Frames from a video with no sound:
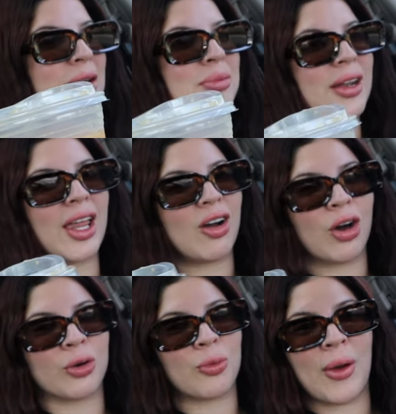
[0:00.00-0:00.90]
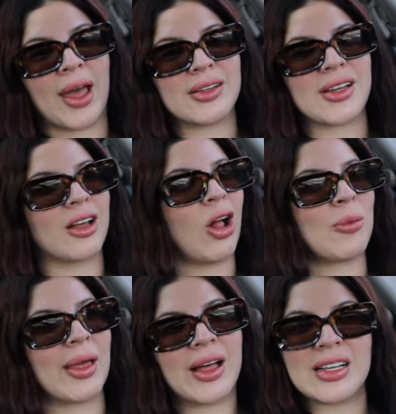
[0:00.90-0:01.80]
I've been like on a rant. I
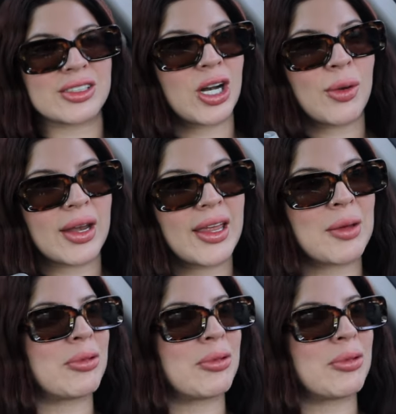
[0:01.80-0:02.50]
called my cousin already.